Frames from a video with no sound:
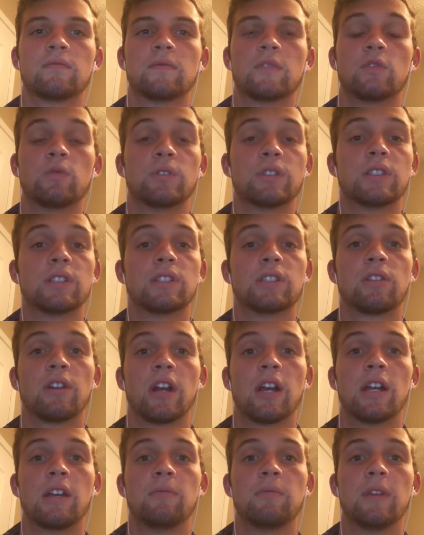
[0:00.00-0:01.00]
it was
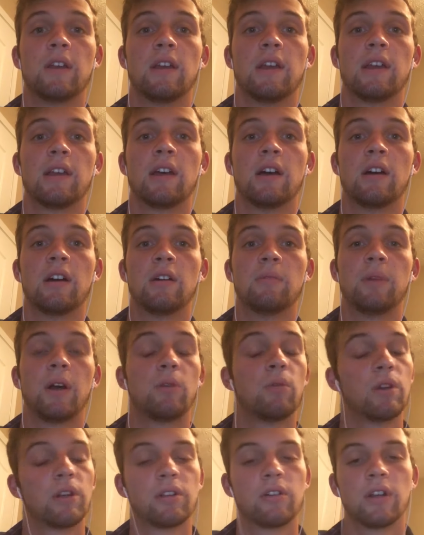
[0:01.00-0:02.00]
described uh, by
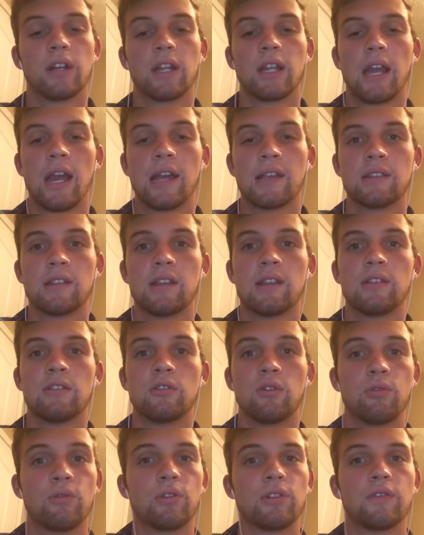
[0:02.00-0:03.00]
one critic as a
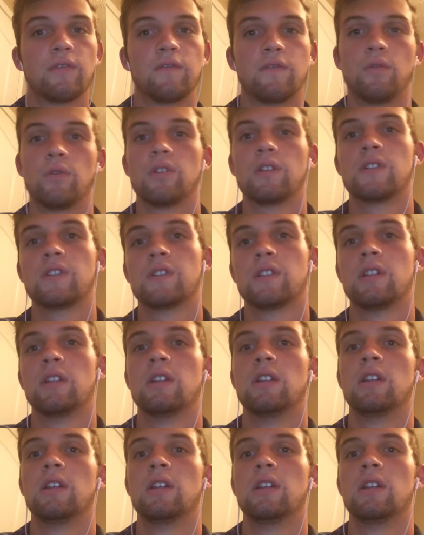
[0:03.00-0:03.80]
tour de force.